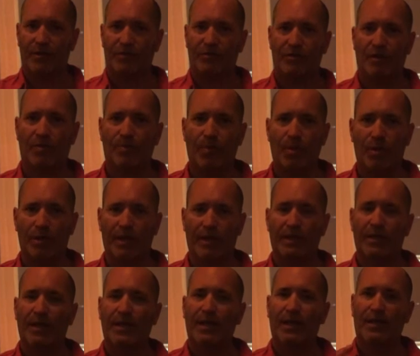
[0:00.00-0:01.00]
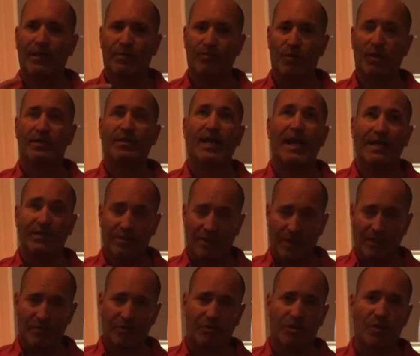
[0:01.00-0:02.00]
to start booking. What that
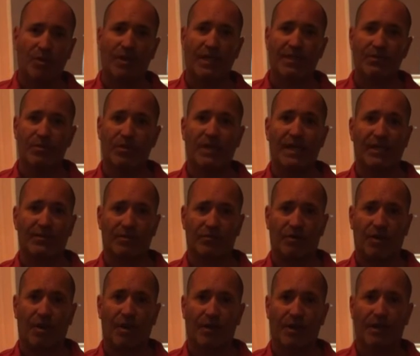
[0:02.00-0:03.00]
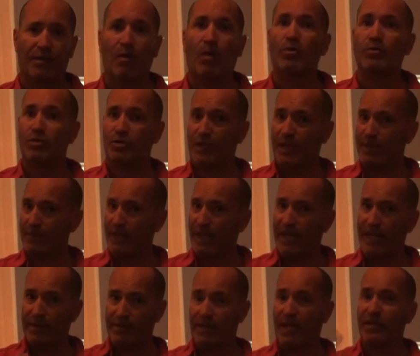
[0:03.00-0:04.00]
does too, it gives you guys a target. Oh shit,
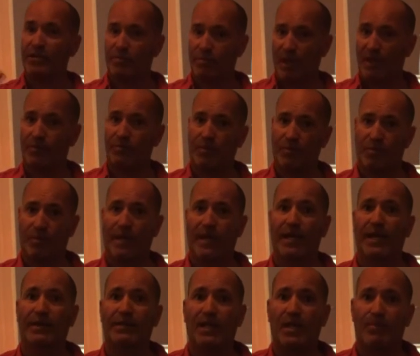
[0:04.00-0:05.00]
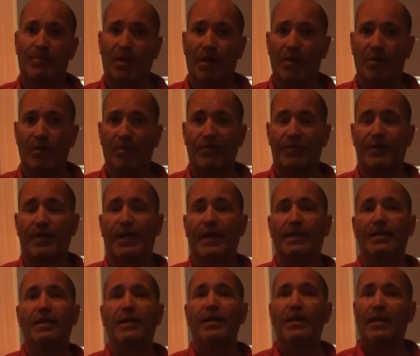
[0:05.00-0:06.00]
hey, next month we're playing at that bar, don't
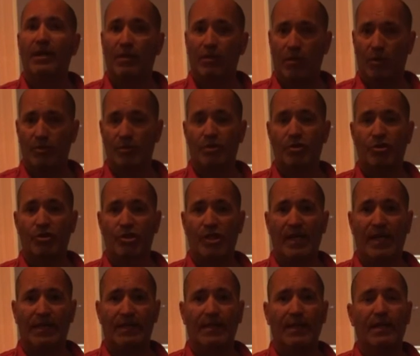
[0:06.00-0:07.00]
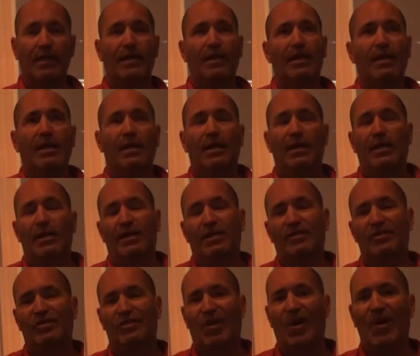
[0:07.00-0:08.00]
forget, learn your shit.
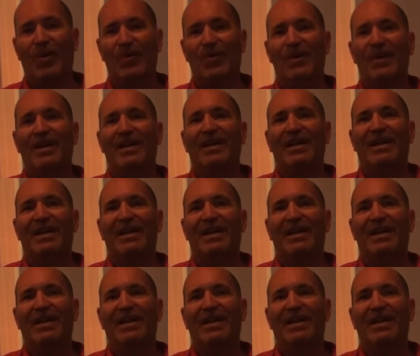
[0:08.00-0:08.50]
So,